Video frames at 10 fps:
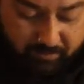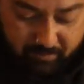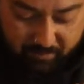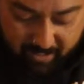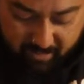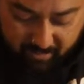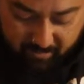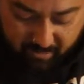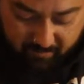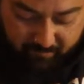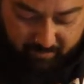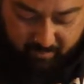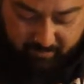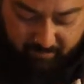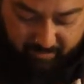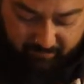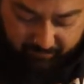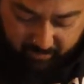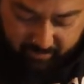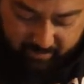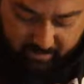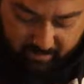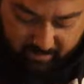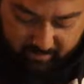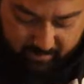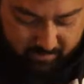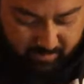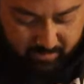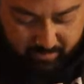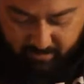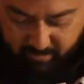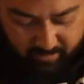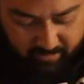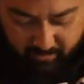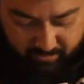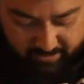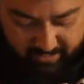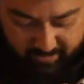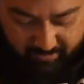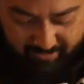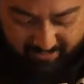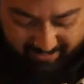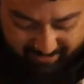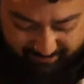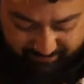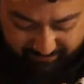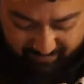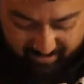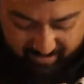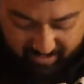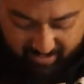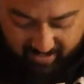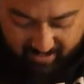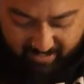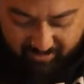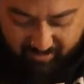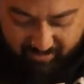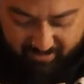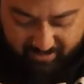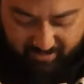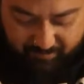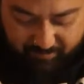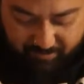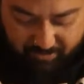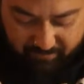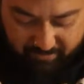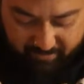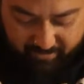making it that far, man. Fucking teenagers, goddamn. And you can see perfectly,